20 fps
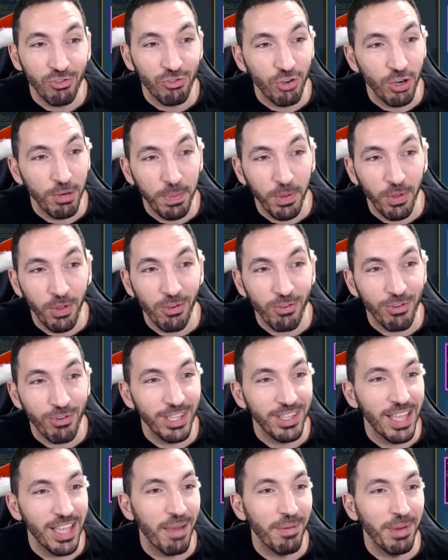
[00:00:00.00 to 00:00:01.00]
triple on
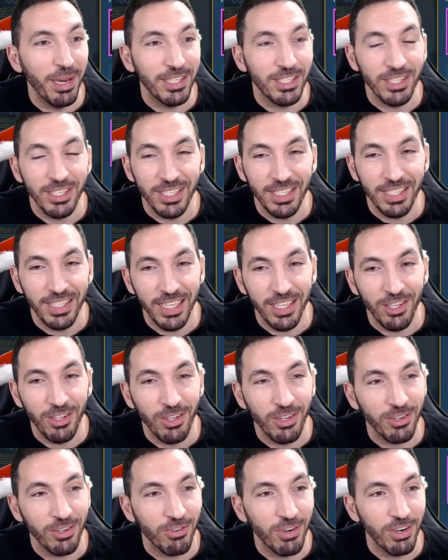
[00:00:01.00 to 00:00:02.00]
crit damage,
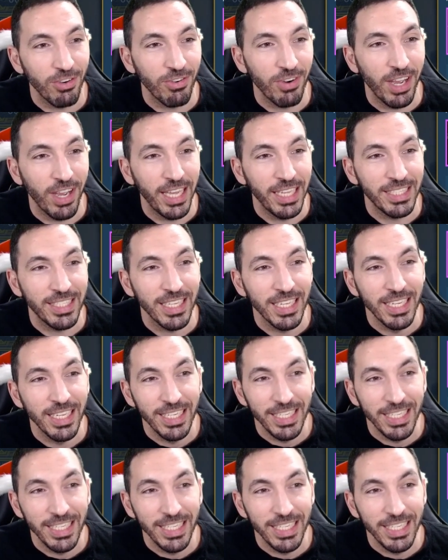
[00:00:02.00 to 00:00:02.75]
single on crit rate,